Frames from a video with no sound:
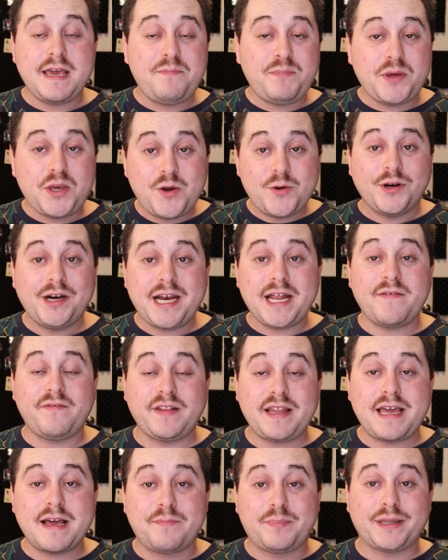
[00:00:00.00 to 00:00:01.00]
He
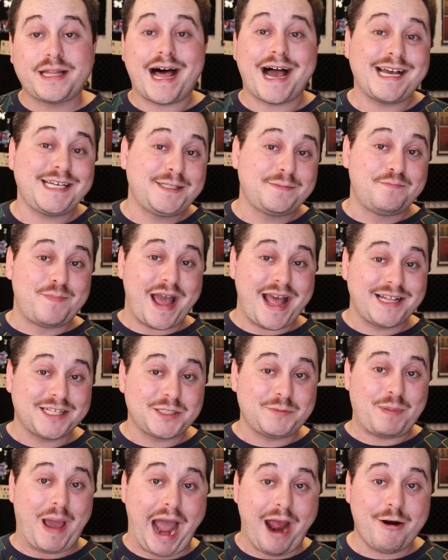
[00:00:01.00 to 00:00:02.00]
punitively applies
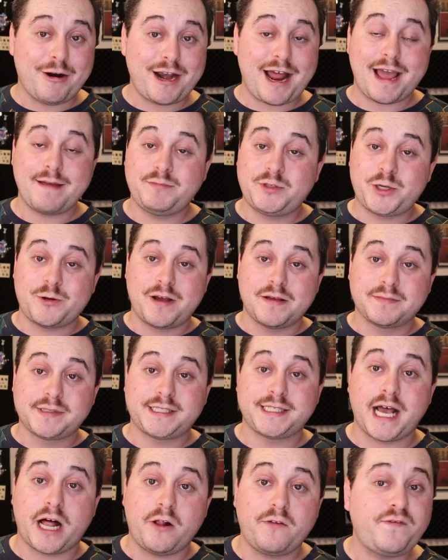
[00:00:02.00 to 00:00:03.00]
Ben's paradigm to
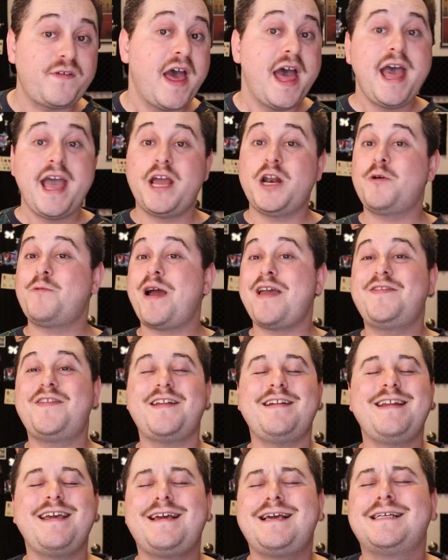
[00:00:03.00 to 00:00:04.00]
himself in a way
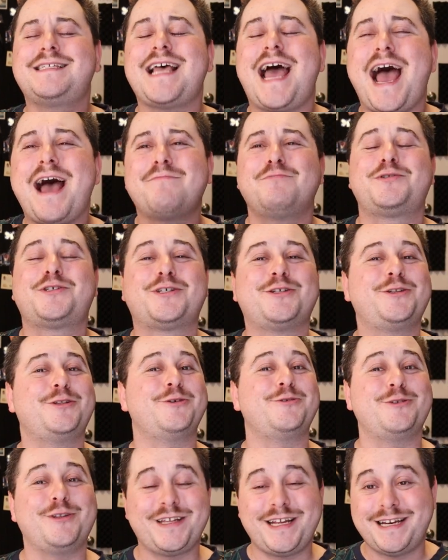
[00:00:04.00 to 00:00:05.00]
that Nick is
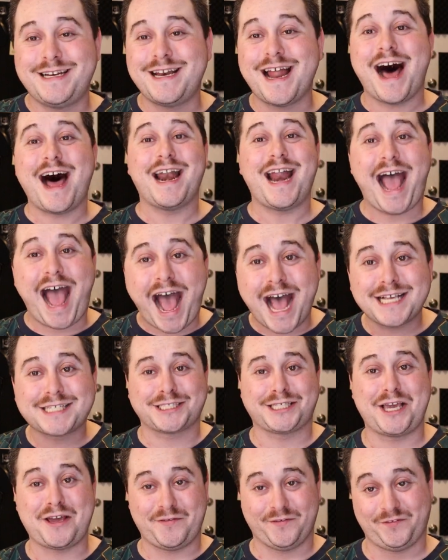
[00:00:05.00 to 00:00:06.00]
absolutely not
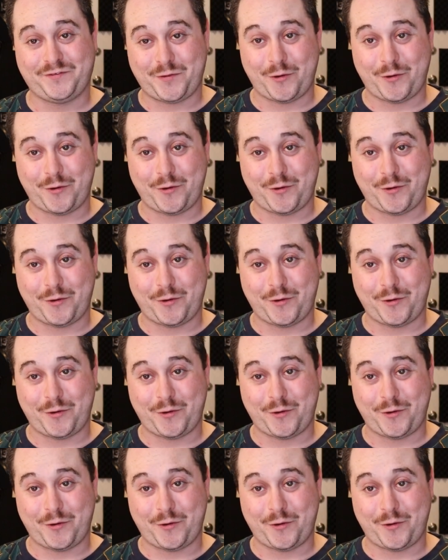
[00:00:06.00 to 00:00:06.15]
asking